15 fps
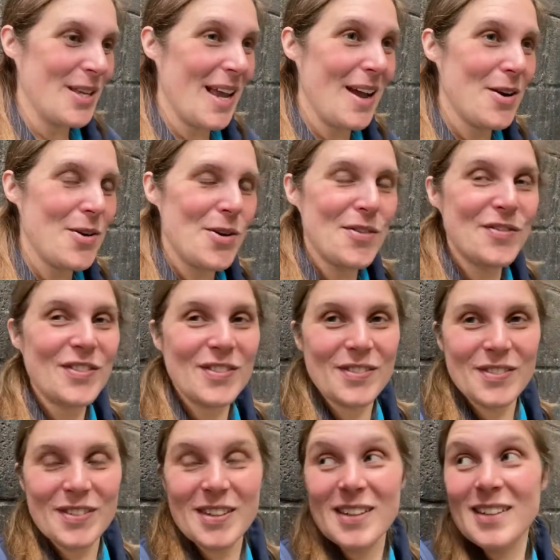
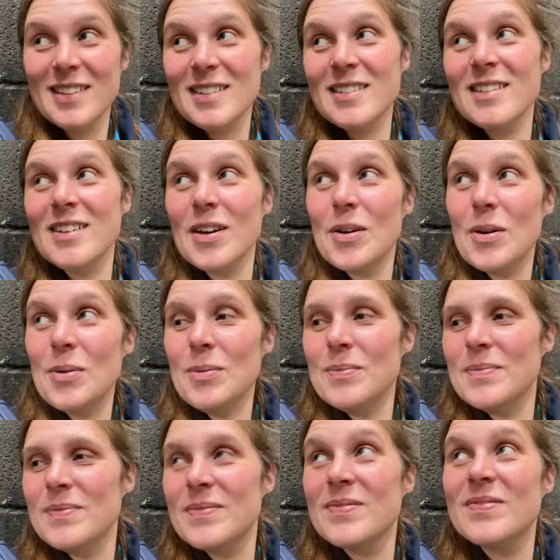yeah,
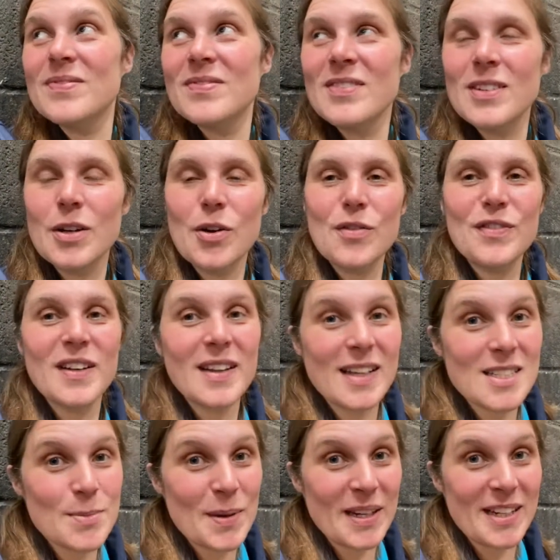hopefully
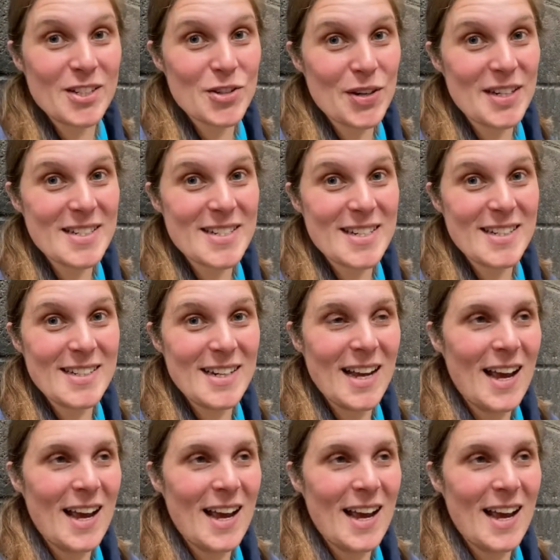that's been interesting,